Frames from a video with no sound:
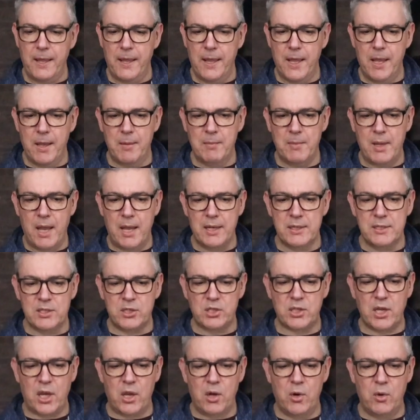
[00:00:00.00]
And
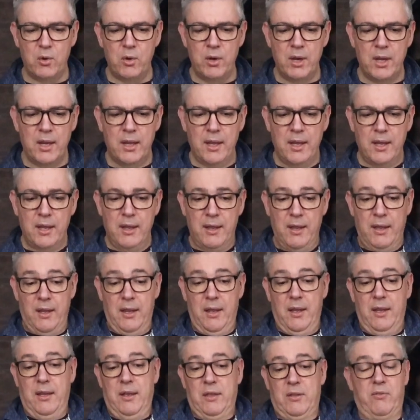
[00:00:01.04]
so...
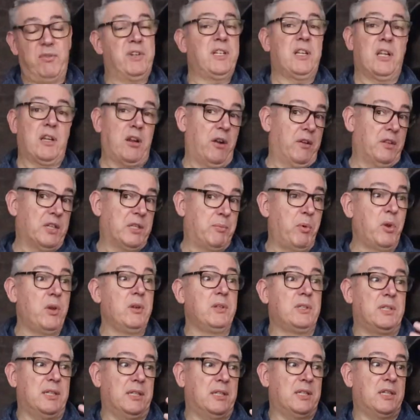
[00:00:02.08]
The reason I go to the
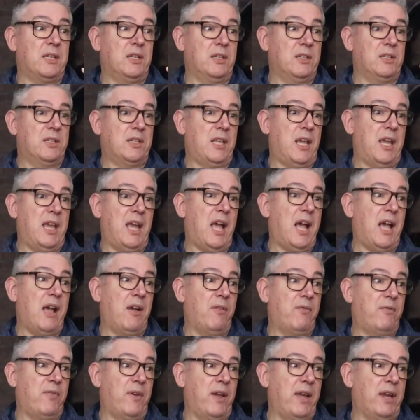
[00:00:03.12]
Spoons is because they
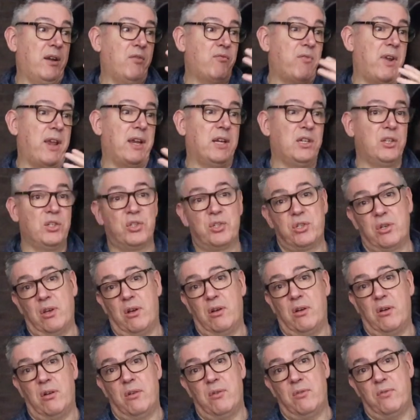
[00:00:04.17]
have a range
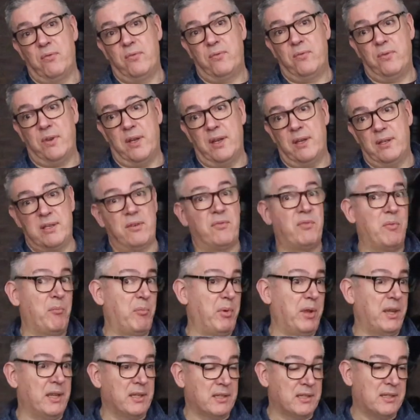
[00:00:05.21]
of different
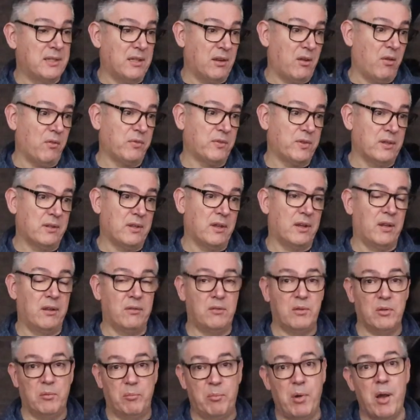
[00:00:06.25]
beers that often the
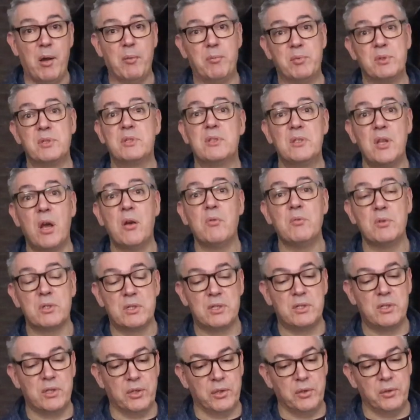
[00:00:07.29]
local pubs
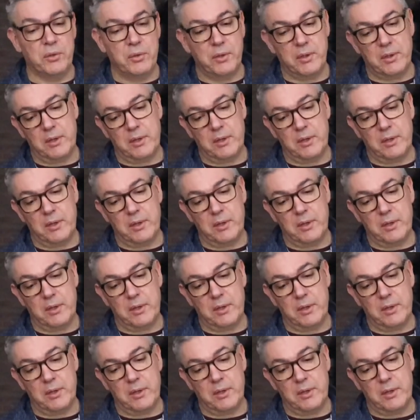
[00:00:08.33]
don't do.